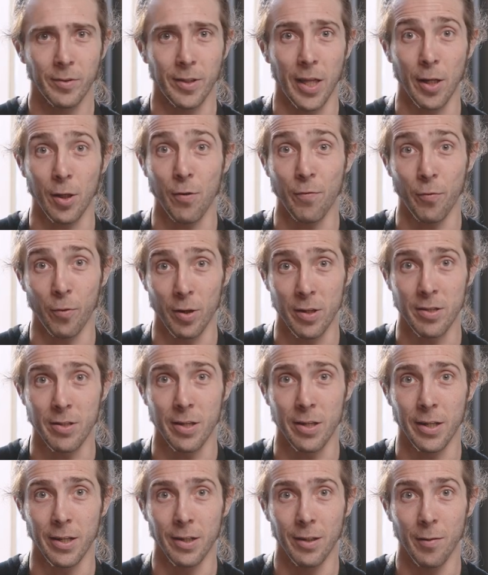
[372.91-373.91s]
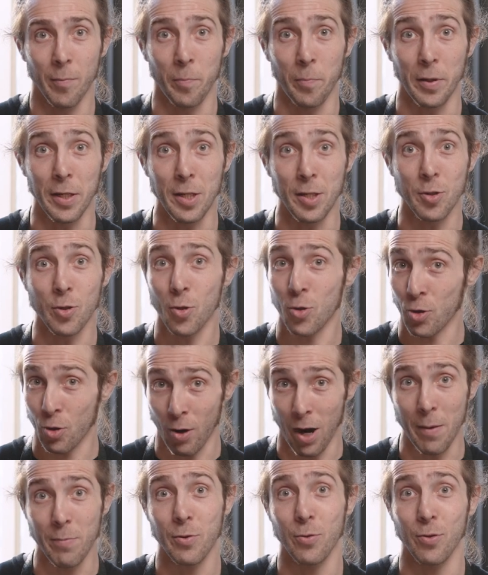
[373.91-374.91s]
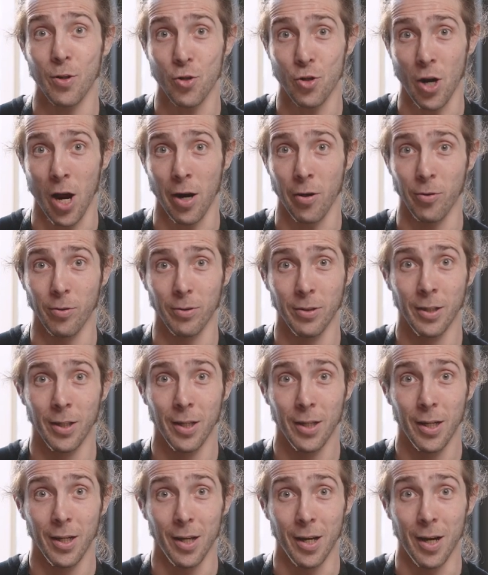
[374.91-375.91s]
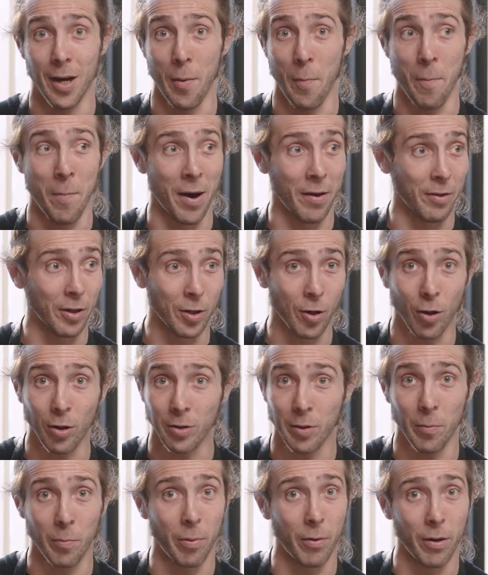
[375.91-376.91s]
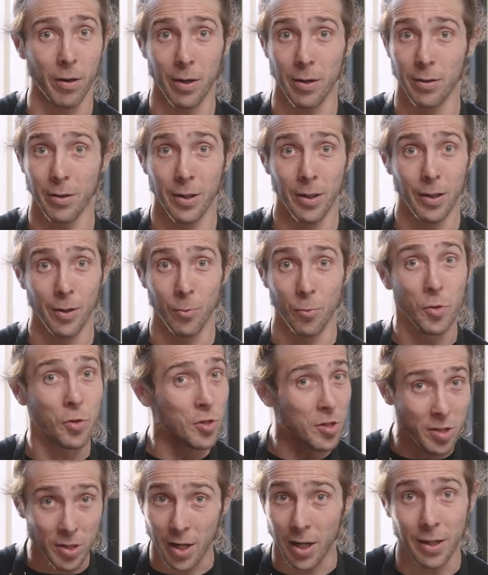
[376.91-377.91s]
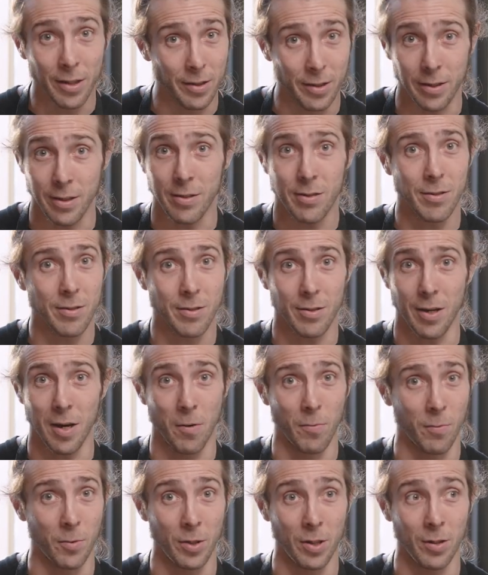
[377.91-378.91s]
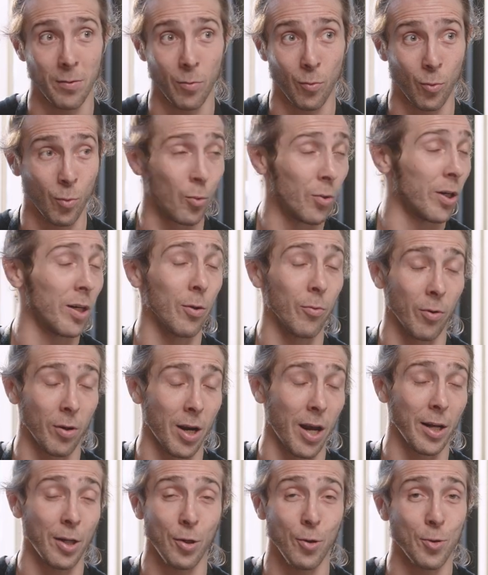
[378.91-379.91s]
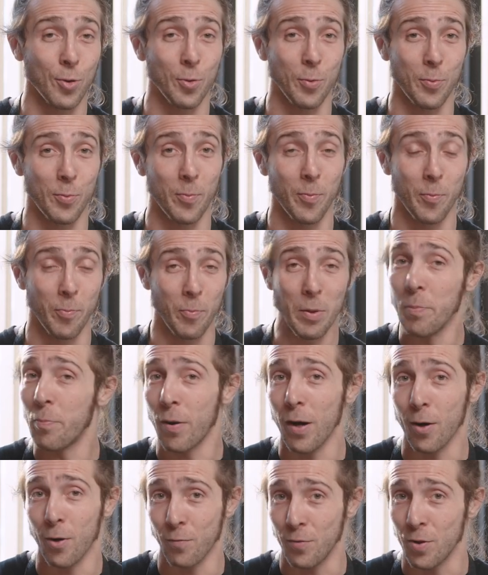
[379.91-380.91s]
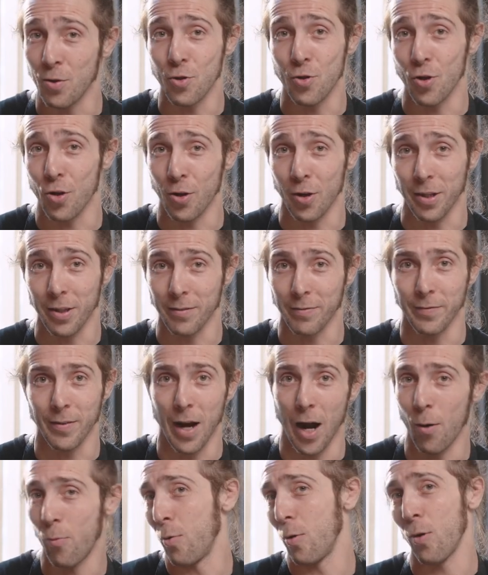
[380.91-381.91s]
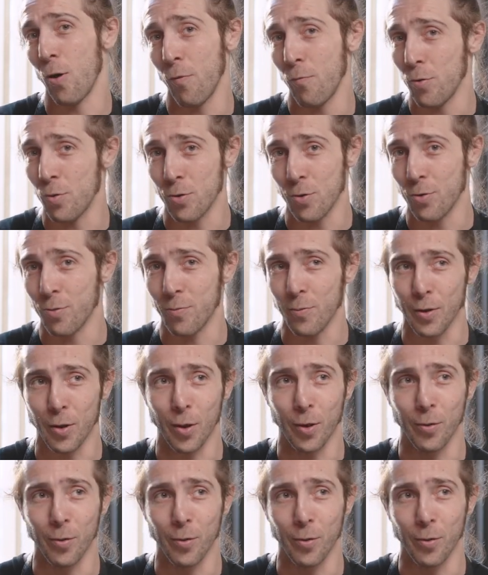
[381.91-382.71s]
Thank you for listening. Please subscribe to the channel, Mother Cocktail Bar. We just started this, and we really would like you to be part of this journey. I would love you to, you